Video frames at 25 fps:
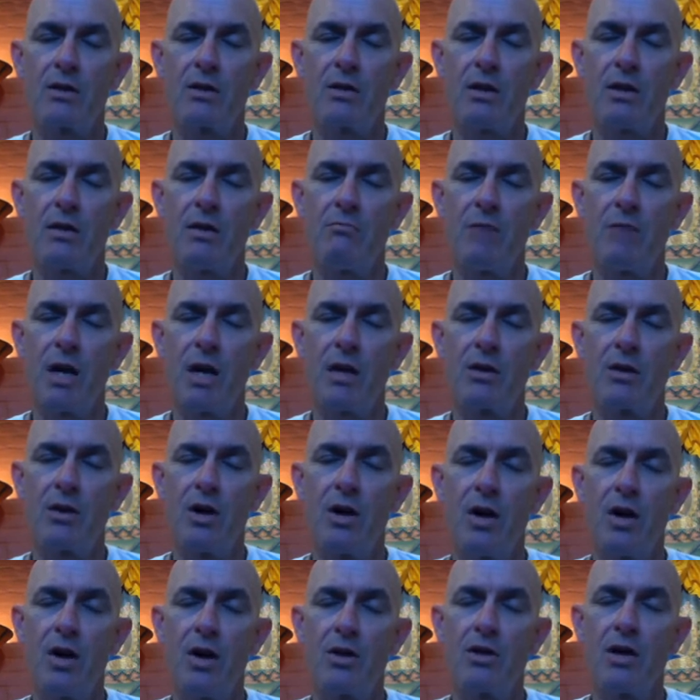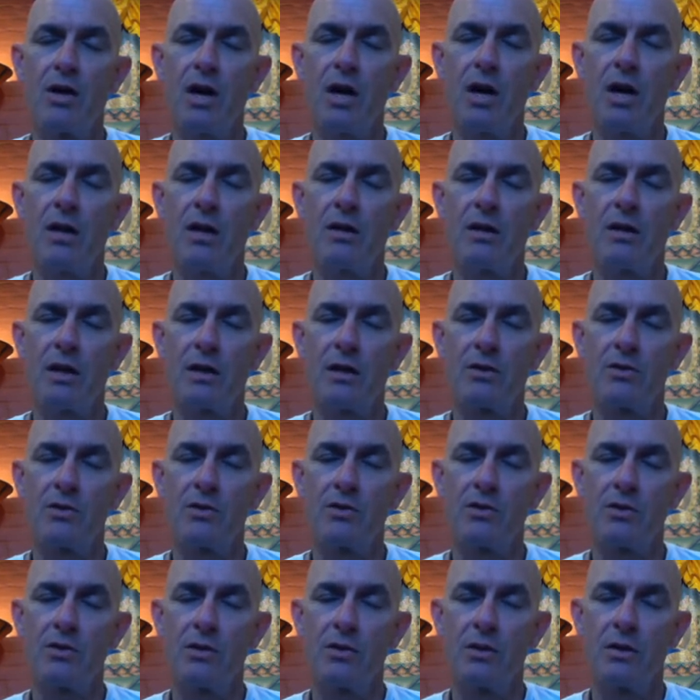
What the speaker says: among all conducts.